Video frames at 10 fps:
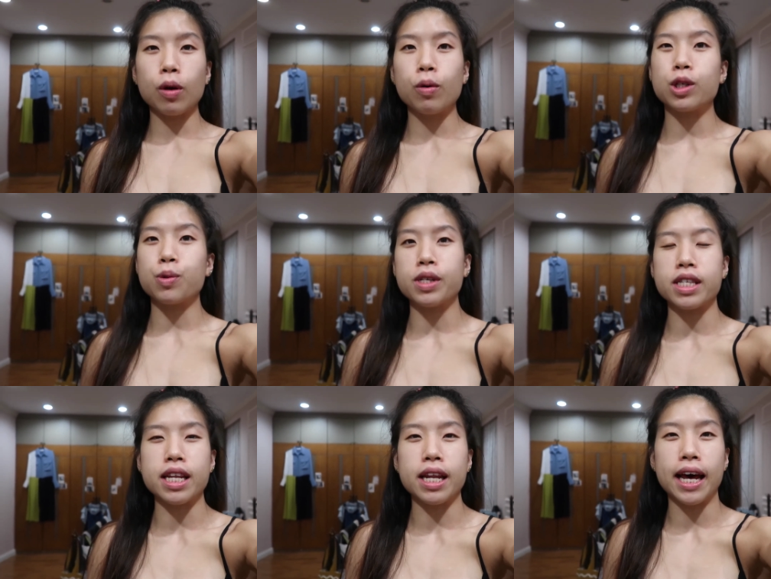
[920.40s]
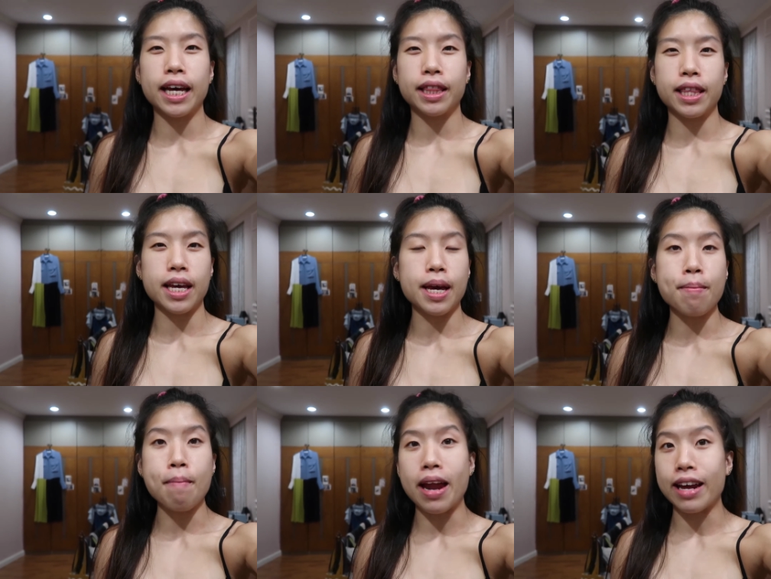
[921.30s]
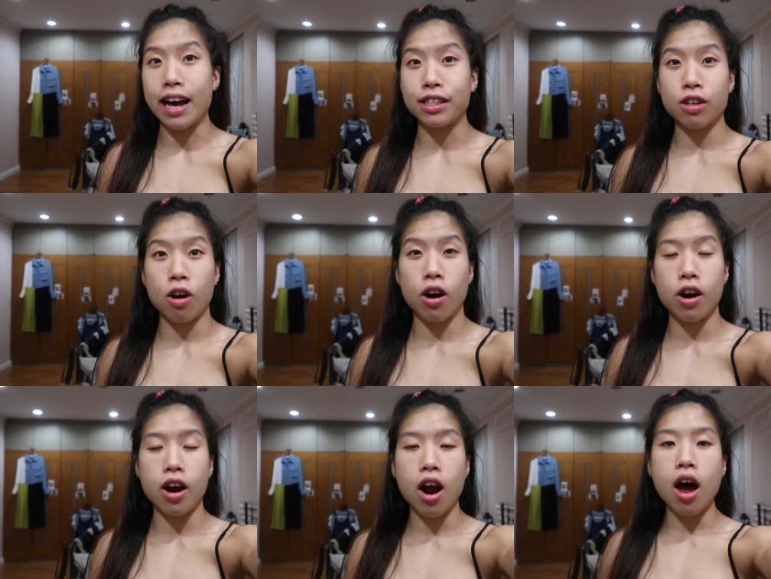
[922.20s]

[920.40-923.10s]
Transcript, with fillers: which was in like the madagascar